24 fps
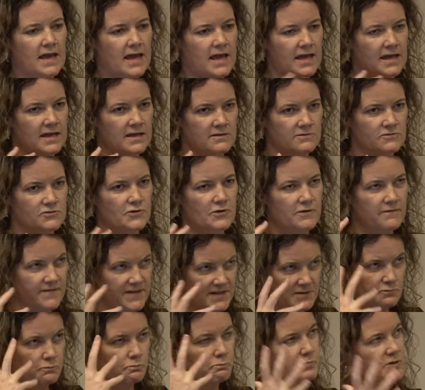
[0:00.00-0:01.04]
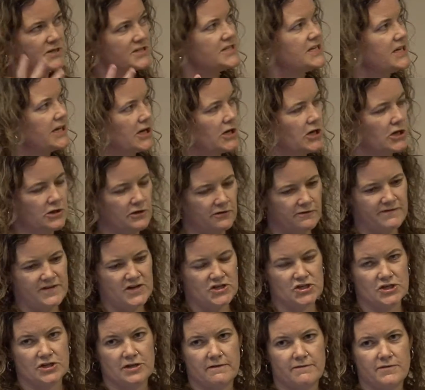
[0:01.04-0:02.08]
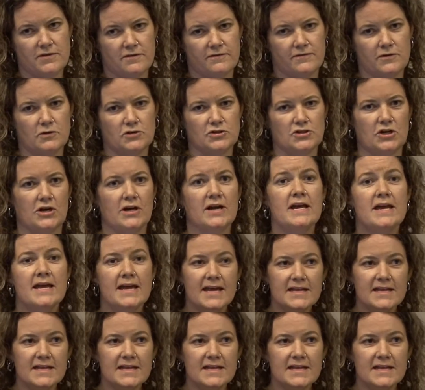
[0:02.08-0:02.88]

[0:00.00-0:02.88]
in sort of this particular vision of the future.